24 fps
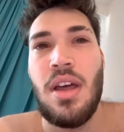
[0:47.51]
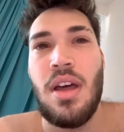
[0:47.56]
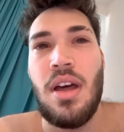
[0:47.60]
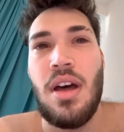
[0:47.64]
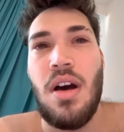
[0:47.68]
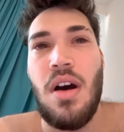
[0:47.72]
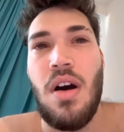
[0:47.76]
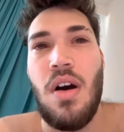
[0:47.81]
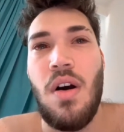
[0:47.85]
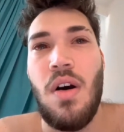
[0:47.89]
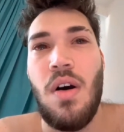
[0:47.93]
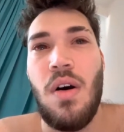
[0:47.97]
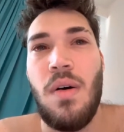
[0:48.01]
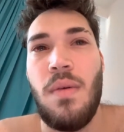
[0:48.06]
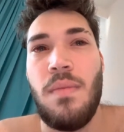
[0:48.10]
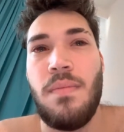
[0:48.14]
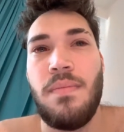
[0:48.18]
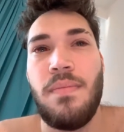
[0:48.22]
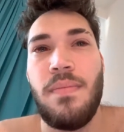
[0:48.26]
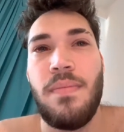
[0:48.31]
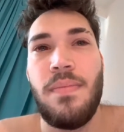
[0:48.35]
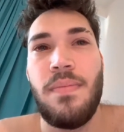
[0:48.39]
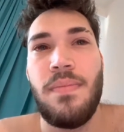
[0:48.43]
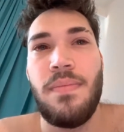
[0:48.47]

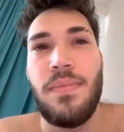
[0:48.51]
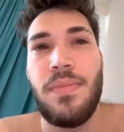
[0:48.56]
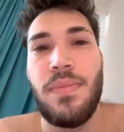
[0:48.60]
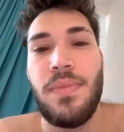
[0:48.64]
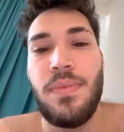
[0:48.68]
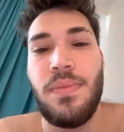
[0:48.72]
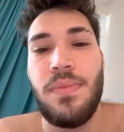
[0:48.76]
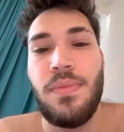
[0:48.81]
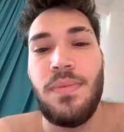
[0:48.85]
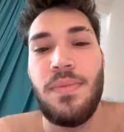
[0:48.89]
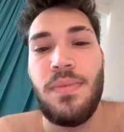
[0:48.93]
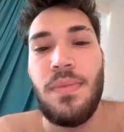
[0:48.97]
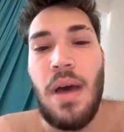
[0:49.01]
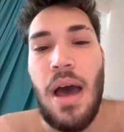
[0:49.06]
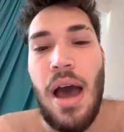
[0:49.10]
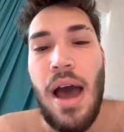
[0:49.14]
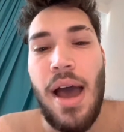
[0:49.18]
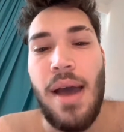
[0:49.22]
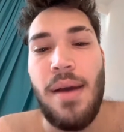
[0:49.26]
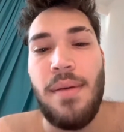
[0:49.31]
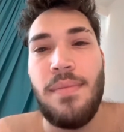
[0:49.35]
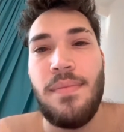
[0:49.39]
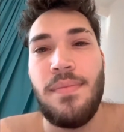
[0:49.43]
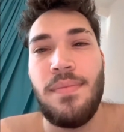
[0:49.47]

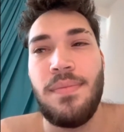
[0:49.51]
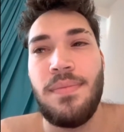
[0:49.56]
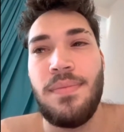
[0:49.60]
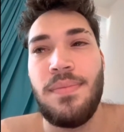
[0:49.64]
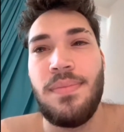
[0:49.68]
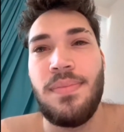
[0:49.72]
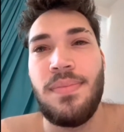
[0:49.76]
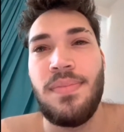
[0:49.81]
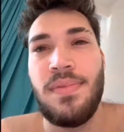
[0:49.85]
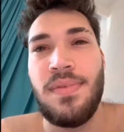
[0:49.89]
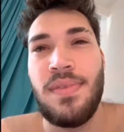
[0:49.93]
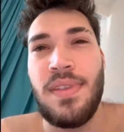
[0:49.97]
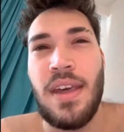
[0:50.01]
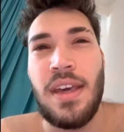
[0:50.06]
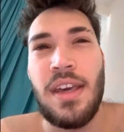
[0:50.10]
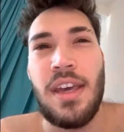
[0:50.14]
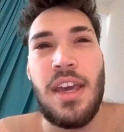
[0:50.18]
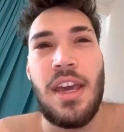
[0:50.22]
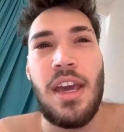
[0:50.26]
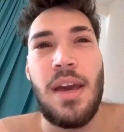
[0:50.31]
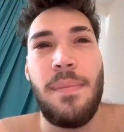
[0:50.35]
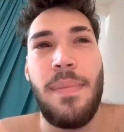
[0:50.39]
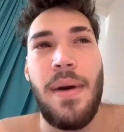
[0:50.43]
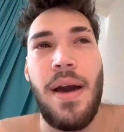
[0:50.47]
I'm
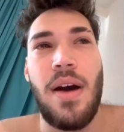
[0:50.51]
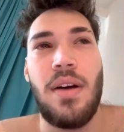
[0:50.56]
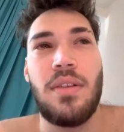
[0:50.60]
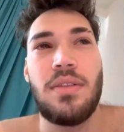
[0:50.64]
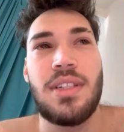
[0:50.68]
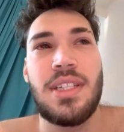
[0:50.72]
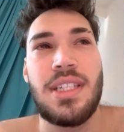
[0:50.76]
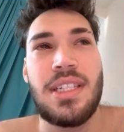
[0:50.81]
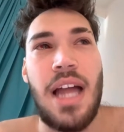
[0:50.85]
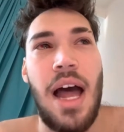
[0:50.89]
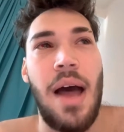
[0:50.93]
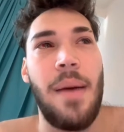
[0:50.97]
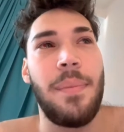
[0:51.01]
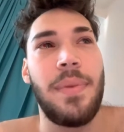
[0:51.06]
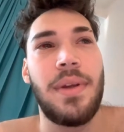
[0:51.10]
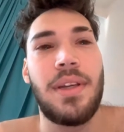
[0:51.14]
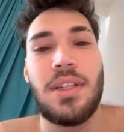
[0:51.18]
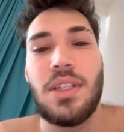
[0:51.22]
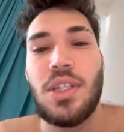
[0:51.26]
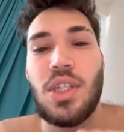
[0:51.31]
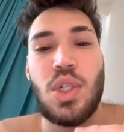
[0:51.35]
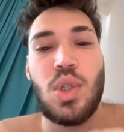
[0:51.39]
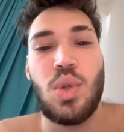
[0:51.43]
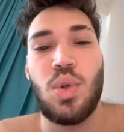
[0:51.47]
thinking about stopping
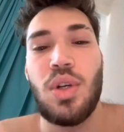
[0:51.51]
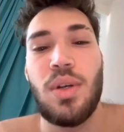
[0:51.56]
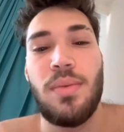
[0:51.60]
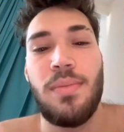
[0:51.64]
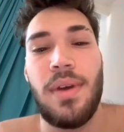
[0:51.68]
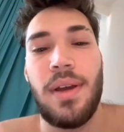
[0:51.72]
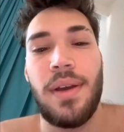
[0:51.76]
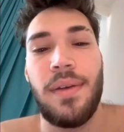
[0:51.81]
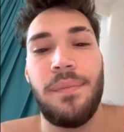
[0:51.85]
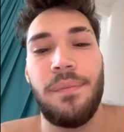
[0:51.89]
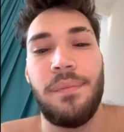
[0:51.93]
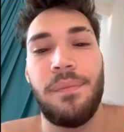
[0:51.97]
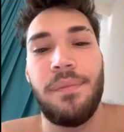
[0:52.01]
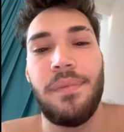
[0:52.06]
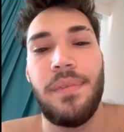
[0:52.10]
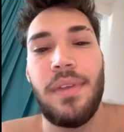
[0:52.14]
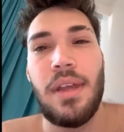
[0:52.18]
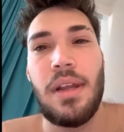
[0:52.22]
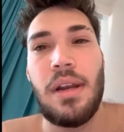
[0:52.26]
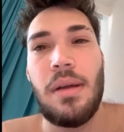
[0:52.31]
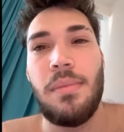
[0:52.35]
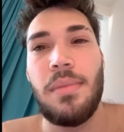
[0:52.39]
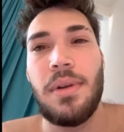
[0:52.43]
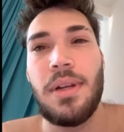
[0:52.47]
streaming,
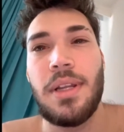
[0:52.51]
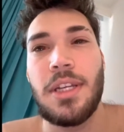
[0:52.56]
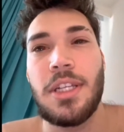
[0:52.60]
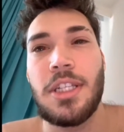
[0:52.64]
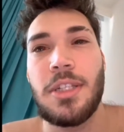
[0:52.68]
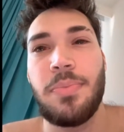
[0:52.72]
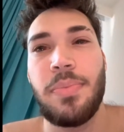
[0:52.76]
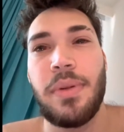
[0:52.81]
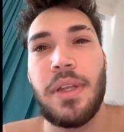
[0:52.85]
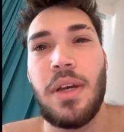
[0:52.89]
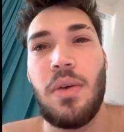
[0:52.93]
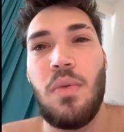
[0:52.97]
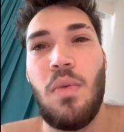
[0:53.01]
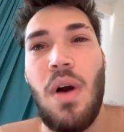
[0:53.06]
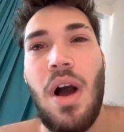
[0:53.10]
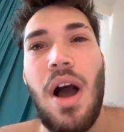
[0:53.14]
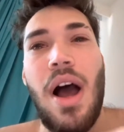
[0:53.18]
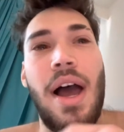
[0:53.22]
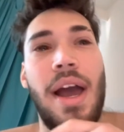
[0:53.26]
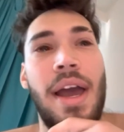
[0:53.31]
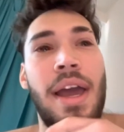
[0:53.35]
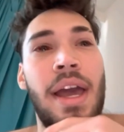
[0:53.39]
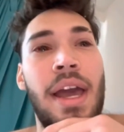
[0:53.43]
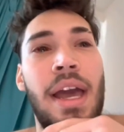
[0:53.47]
and I'm going to explain
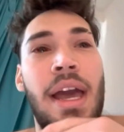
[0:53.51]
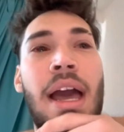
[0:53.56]
why.